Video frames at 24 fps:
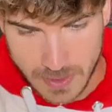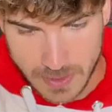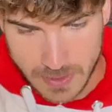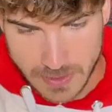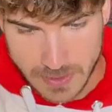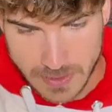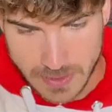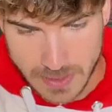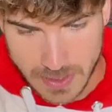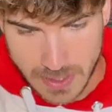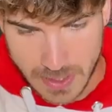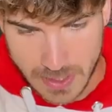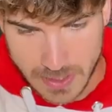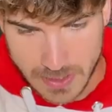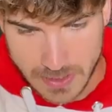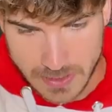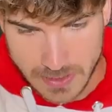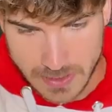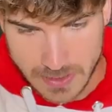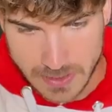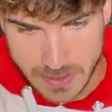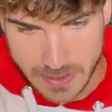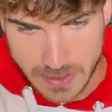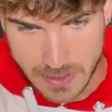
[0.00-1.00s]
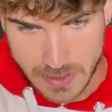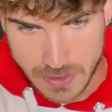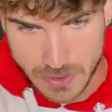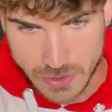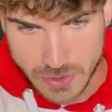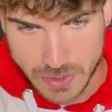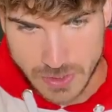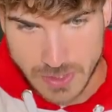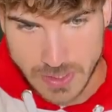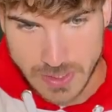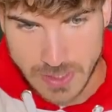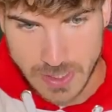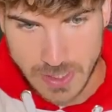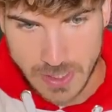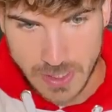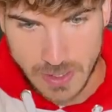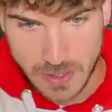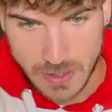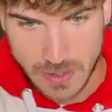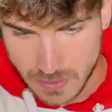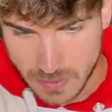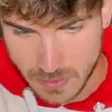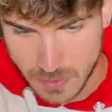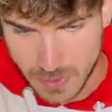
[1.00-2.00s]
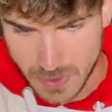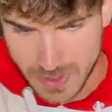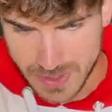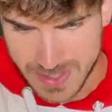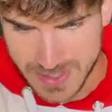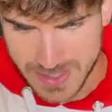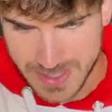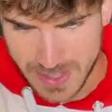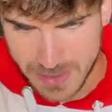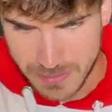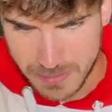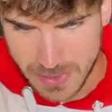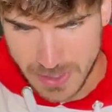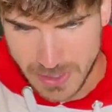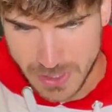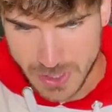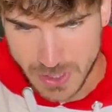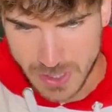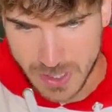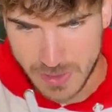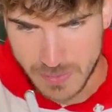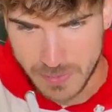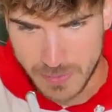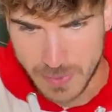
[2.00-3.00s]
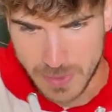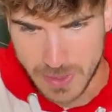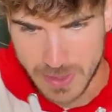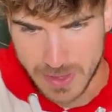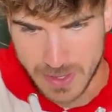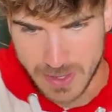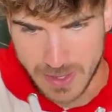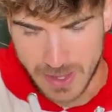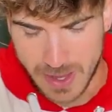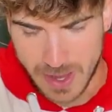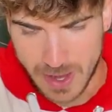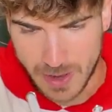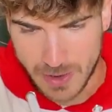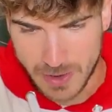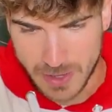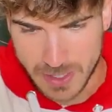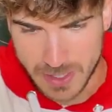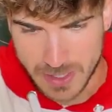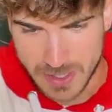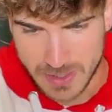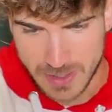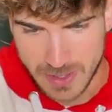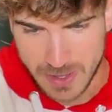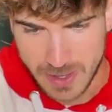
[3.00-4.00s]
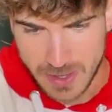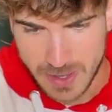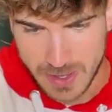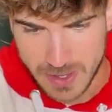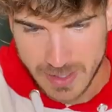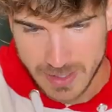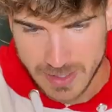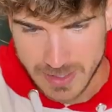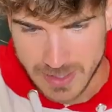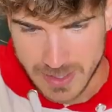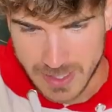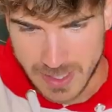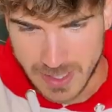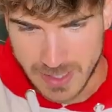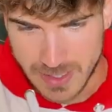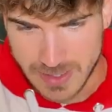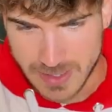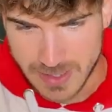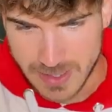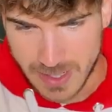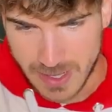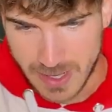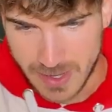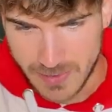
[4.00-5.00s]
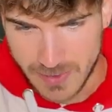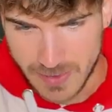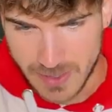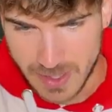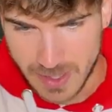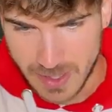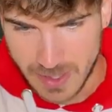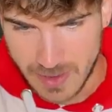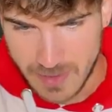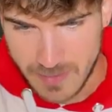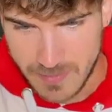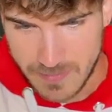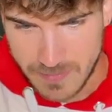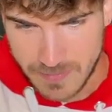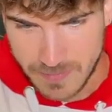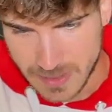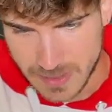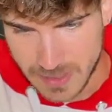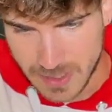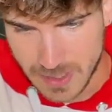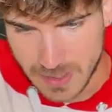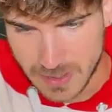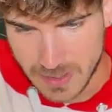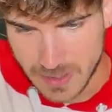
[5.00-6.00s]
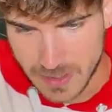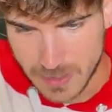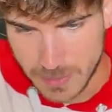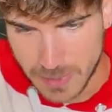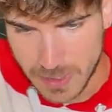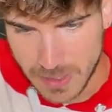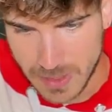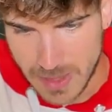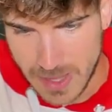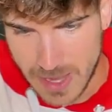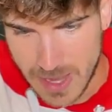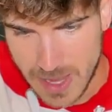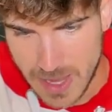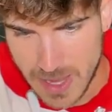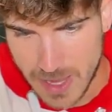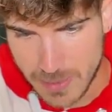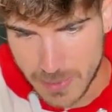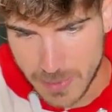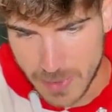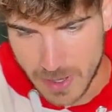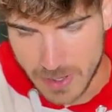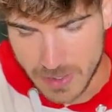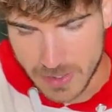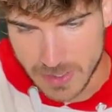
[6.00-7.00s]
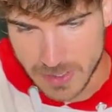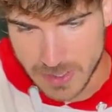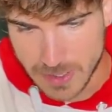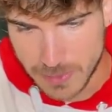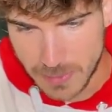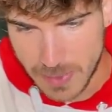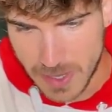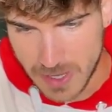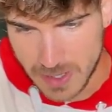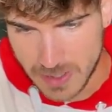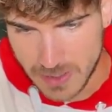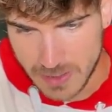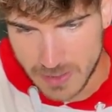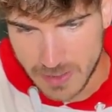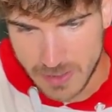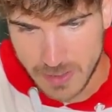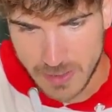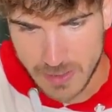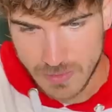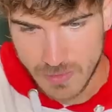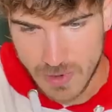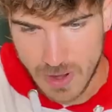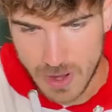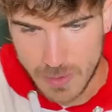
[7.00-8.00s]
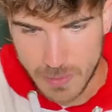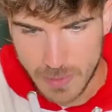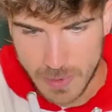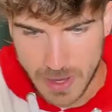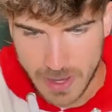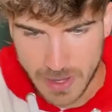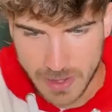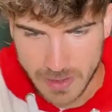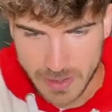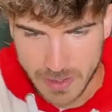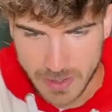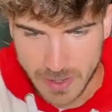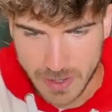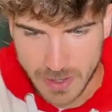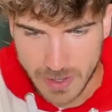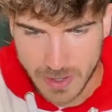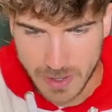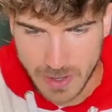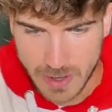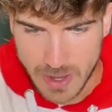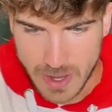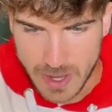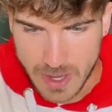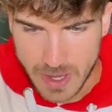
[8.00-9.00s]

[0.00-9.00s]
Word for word: because that's interesting. Where'd the Dalmatian come with in Karen? Because he doesn't have any. Got a little bit of lab, Cocker Spaniel, Rottweiler,